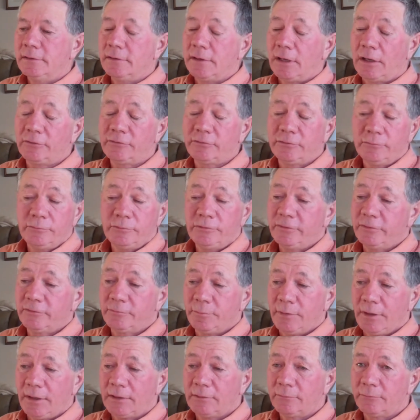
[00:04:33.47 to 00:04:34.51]
actually we just
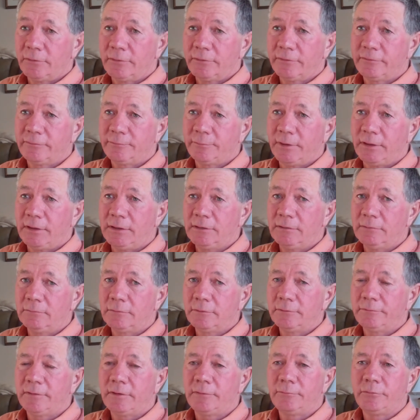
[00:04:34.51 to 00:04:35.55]
plant them with a spade, and
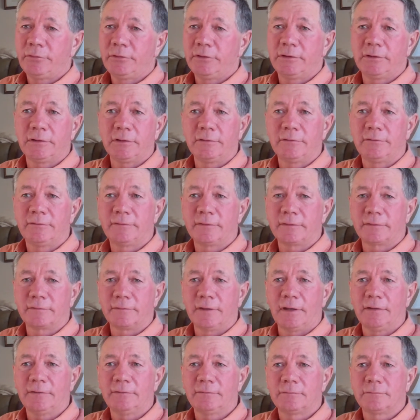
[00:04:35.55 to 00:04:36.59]
we've had pretty good
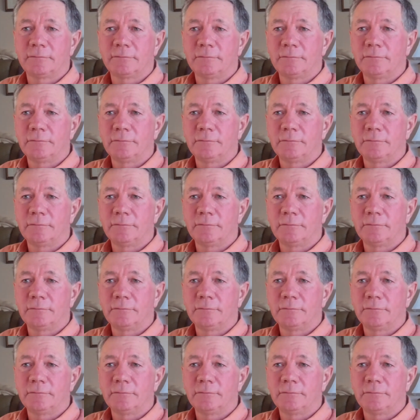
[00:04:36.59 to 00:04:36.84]
success